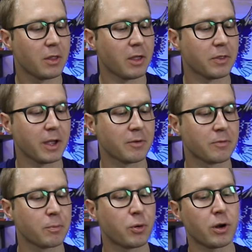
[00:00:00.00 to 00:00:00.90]
that
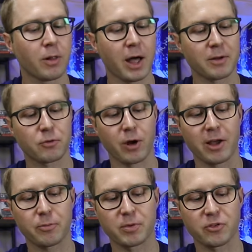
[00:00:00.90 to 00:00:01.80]
they've put a lot of
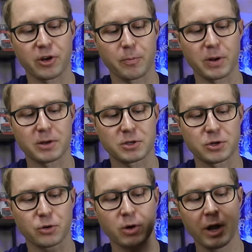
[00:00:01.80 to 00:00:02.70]
craftsmanship
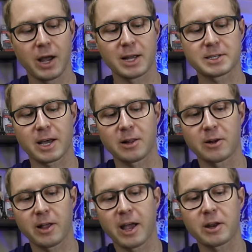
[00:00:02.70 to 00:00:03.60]
into. It's got a
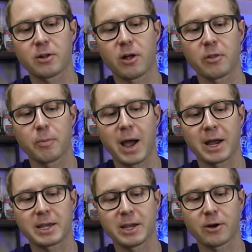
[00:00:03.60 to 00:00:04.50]
little handle on the
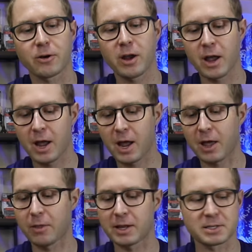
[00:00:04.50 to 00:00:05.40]
back here
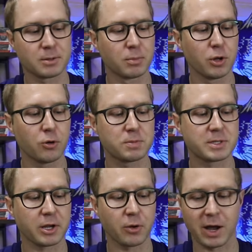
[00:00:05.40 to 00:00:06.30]
and then some loops
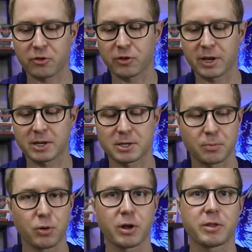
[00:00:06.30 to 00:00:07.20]
that you actually get to
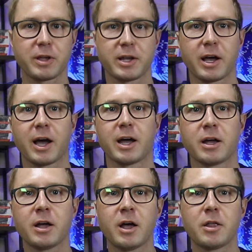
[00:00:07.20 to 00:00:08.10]
put the,
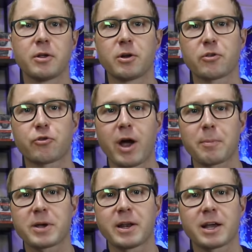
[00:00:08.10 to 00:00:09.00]
uh, the little
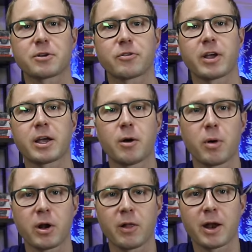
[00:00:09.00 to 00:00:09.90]
strap connectors that come
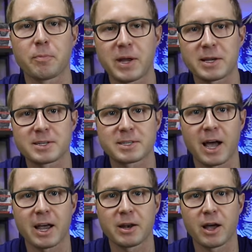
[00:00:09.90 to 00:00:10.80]
on a lot of Peak
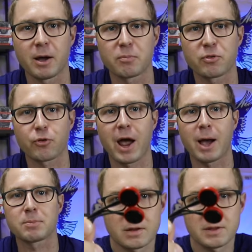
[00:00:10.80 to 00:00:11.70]
Design um,
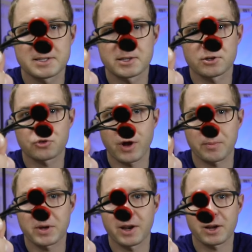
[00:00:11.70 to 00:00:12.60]
straps. These little
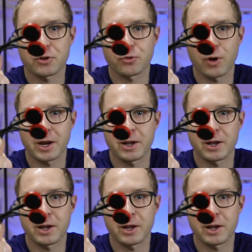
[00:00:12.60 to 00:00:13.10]
strap connectors right